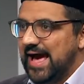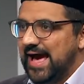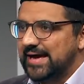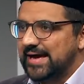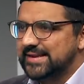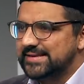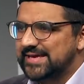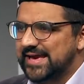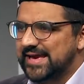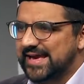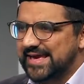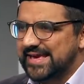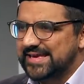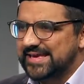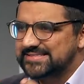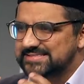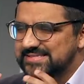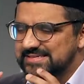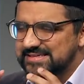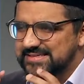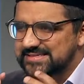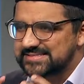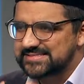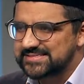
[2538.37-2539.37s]
And yet he
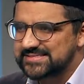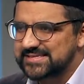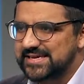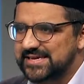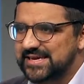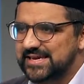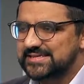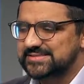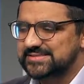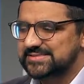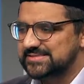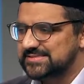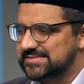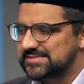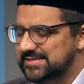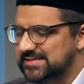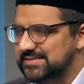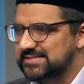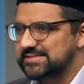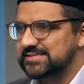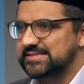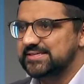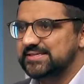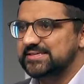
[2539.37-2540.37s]
succeeds and
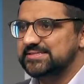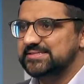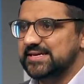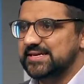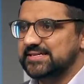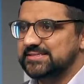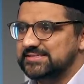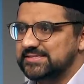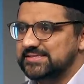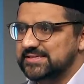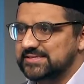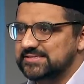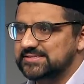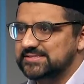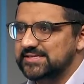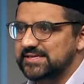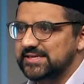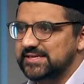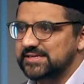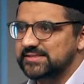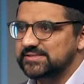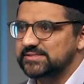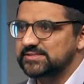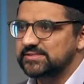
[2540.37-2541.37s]
succeeds and
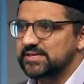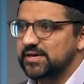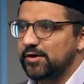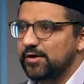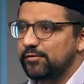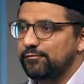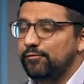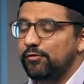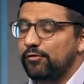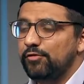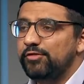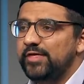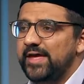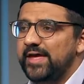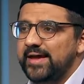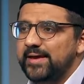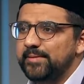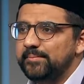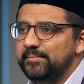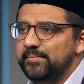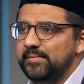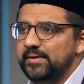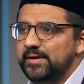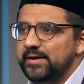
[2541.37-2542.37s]
succeeds. For
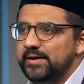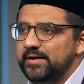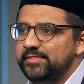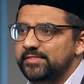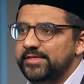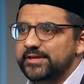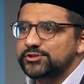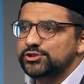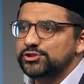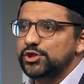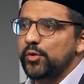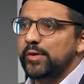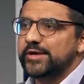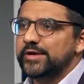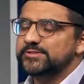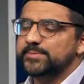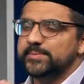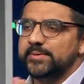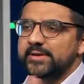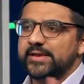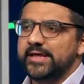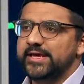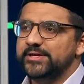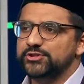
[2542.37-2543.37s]
them, there's no
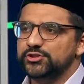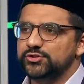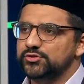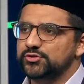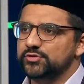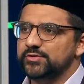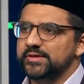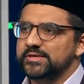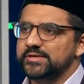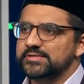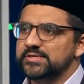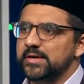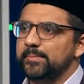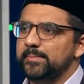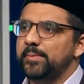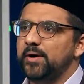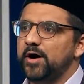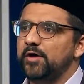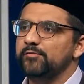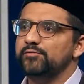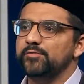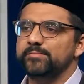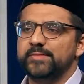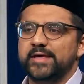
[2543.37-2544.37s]
explanation to this
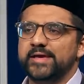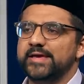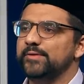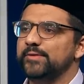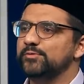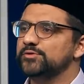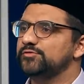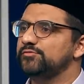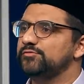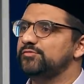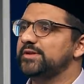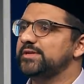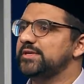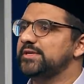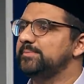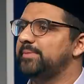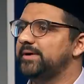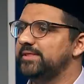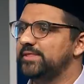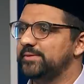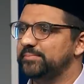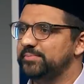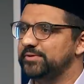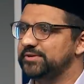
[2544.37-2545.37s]
apart from that he was funded
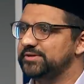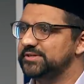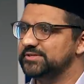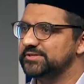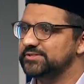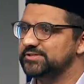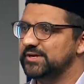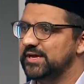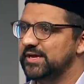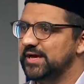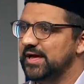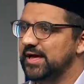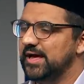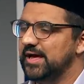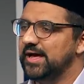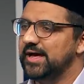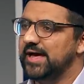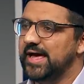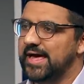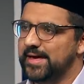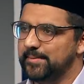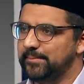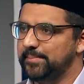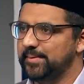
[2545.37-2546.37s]
by the British
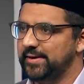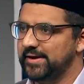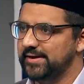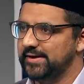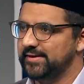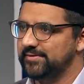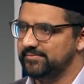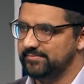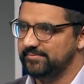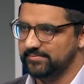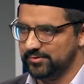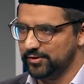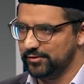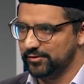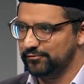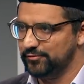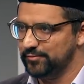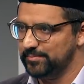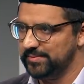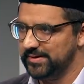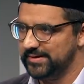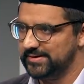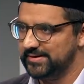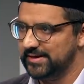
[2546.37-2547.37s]
uh, Empire, God
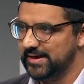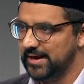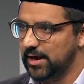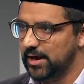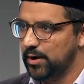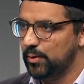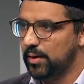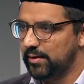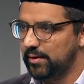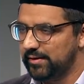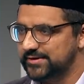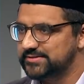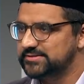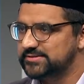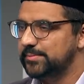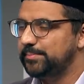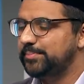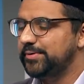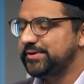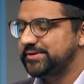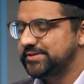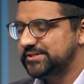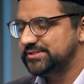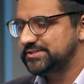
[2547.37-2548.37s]
forbid. Whereas the
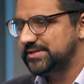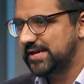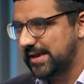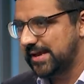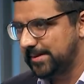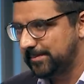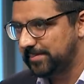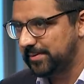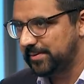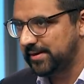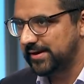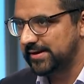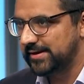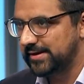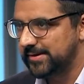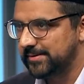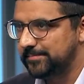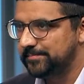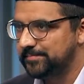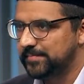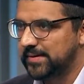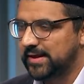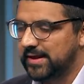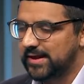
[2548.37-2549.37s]
British
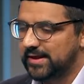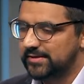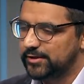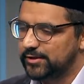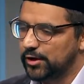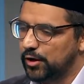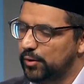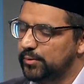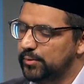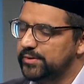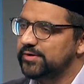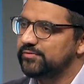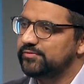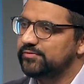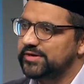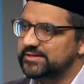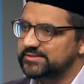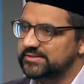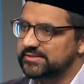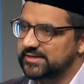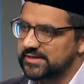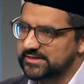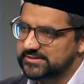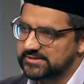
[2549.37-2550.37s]
Empire, the only
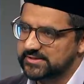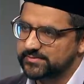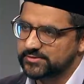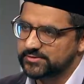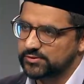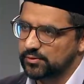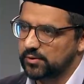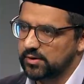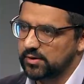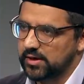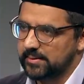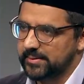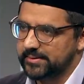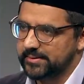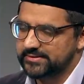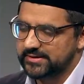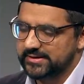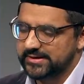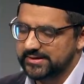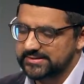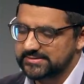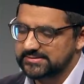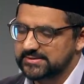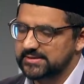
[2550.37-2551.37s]
reason Hazrat Mirza Ghulam Ahmad
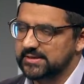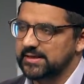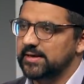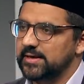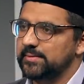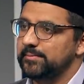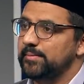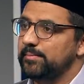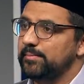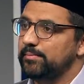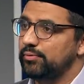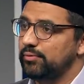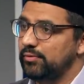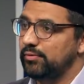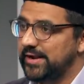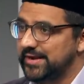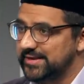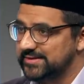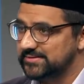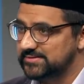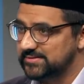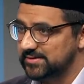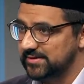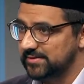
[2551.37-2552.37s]
alayhis salam
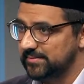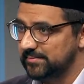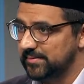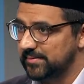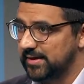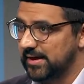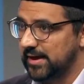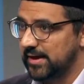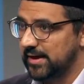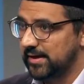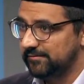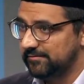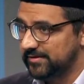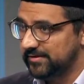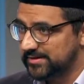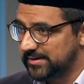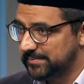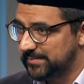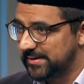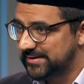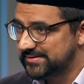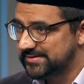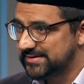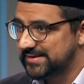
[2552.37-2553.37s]
praised them
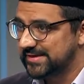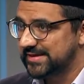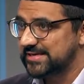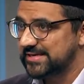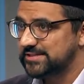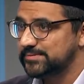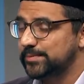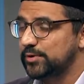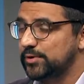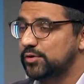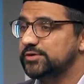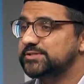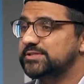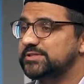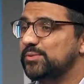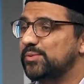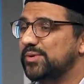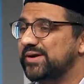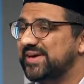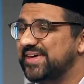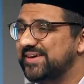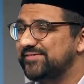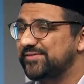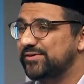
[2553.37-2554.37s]
fundamentally is because they
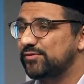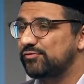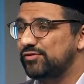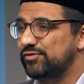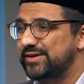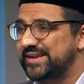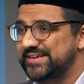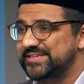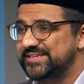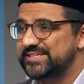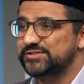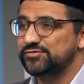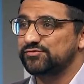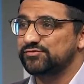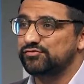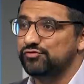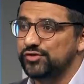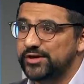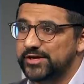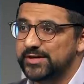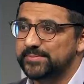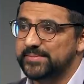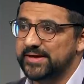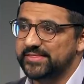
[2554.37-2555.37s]
were giving religious
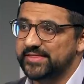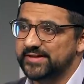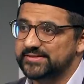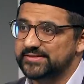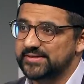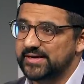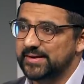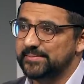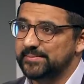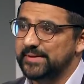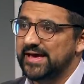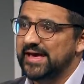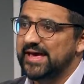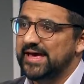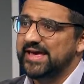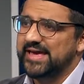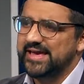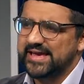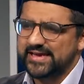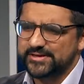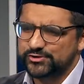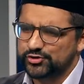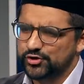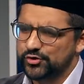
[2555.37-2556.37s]
freedom at the time.
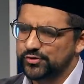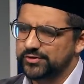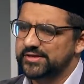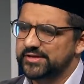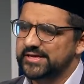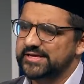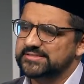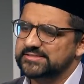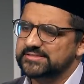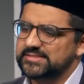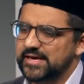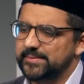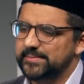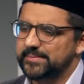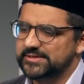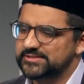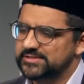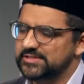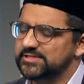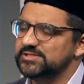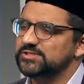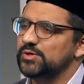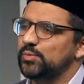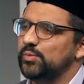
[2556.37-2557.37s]
He, during his time,
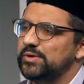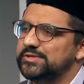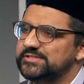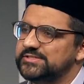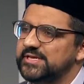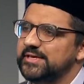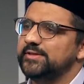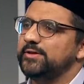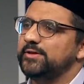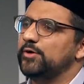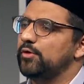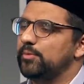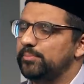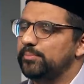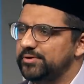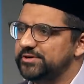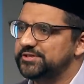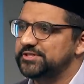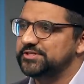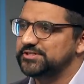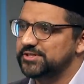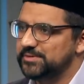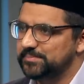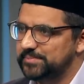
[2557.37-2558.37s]
actually, someone said, you're a
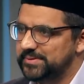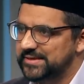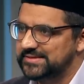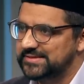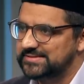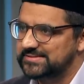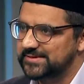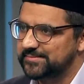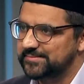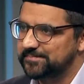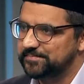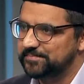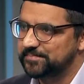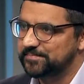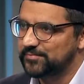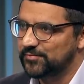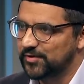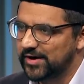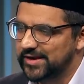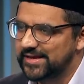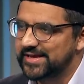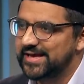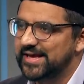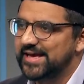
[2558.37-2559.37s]
British appeaser,
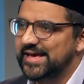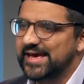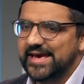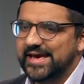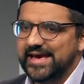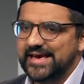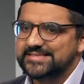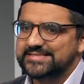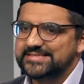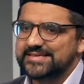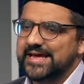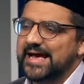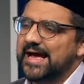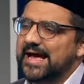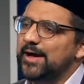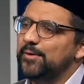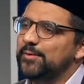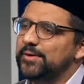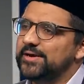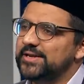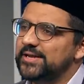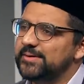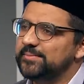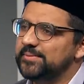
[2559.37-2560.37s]
right? He said,
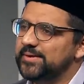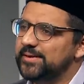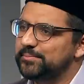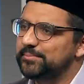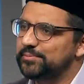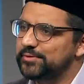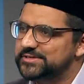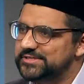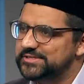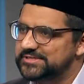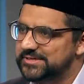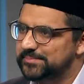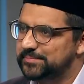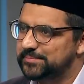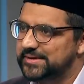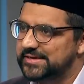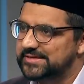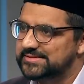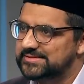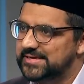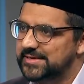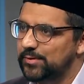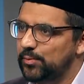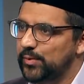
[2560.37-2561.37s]
how can I be a British
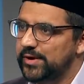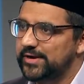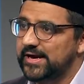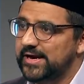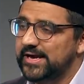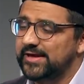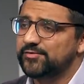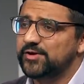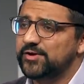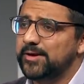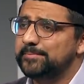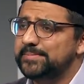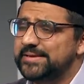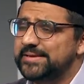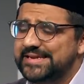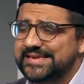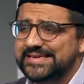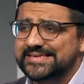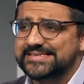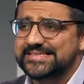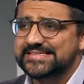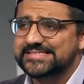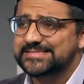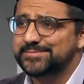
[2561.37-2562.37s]
appeaser when I have
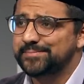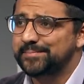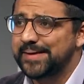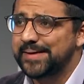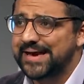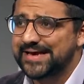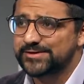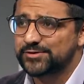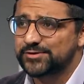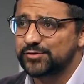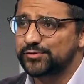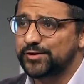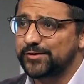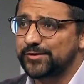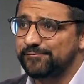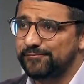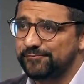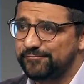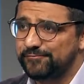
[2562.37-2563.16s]
completely dismantled the